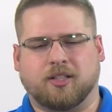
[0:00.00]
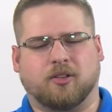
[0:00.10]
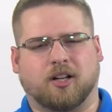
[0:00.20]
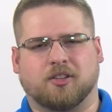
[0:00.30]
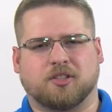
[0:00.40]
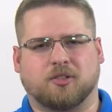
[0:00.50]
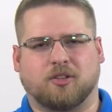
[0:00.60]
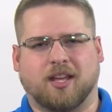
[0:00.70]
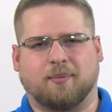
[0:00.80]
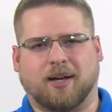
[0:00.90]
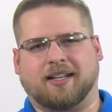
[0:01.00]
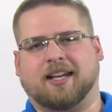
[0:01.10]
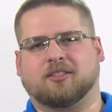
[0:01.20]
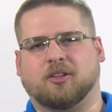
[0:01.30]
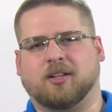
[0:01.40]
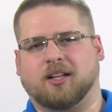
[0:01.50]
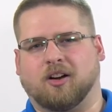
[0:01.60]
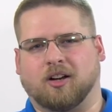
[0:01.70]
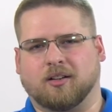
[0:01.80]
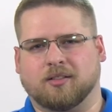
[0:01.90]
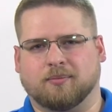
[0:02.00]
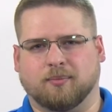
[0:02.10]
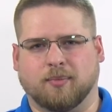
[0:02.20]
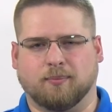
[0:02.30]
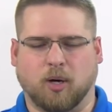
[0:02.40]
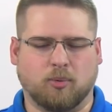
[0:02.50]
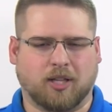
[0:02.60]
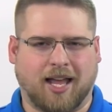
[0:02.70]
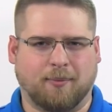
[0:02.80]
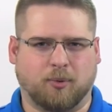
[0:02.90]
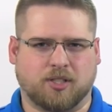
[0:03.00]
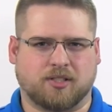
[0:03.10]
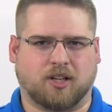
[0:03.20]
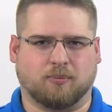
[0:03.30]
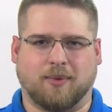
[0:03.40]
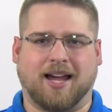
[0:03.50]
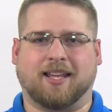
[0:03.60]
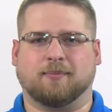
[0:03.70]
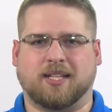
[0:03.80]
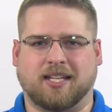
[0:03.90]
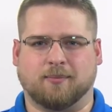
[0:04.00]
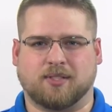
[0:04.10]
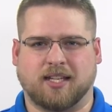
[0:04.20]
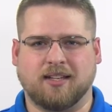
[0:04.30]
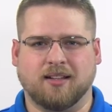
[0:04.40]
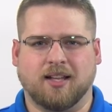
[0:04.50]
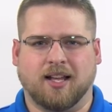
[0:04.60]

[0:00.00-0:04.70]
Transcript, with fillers: You can also do that by downloading our mobile app, which is called MyMTMC.